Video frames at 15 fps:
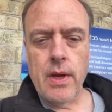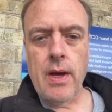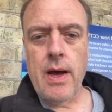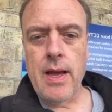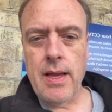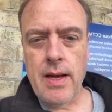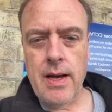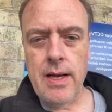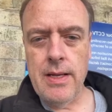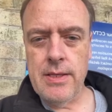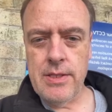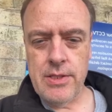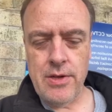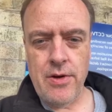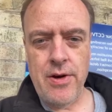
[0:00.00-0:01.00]
Hi
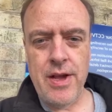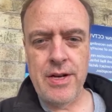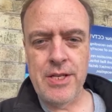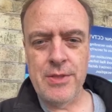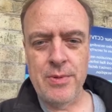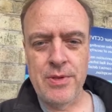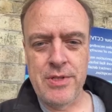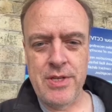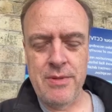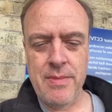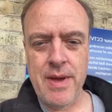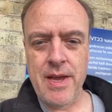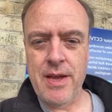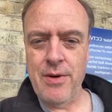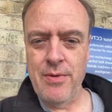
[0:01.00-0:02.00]
guys, sorry, I just wanted to
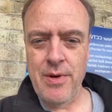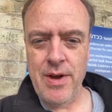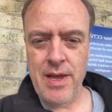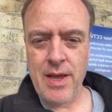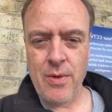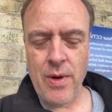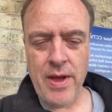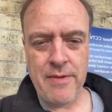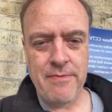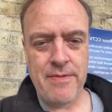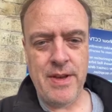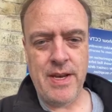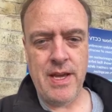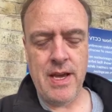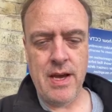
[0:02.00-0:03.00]
make a really quick
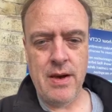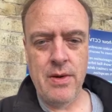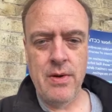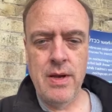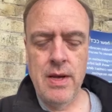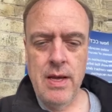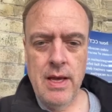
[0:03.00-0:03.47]
video.